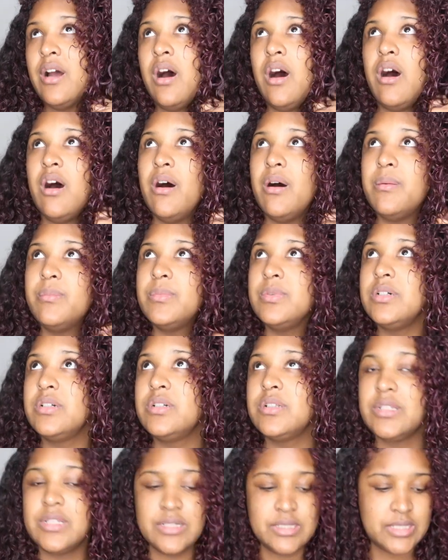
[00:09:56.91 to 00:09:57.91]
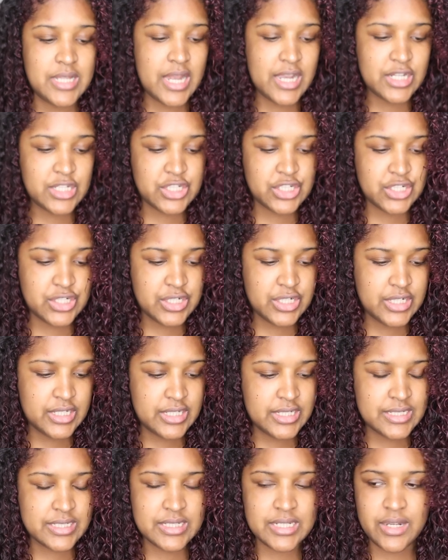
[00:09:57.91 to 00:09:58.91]
The texture
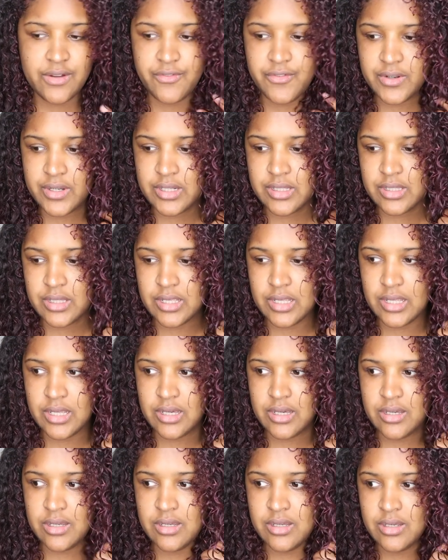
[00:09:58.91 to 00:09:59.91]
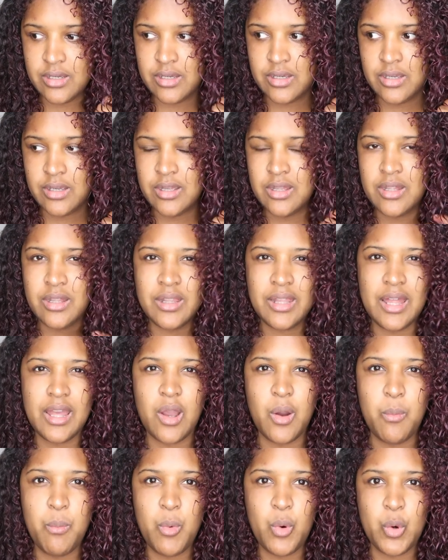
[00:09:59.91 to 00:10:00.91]
is definitely
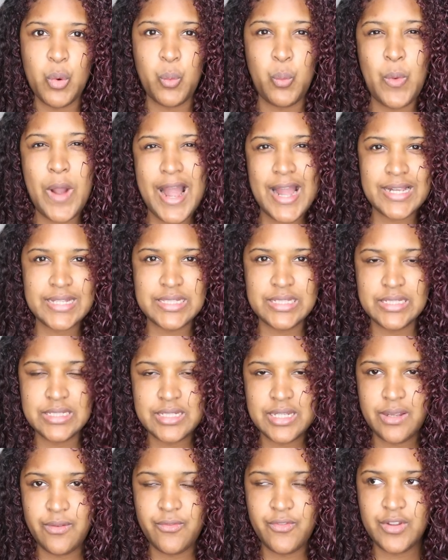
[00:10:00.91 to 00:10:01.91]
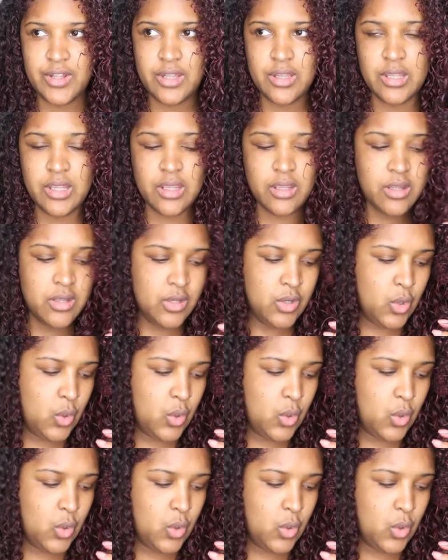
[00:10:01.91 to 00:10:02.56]
like a more waxy type feeling,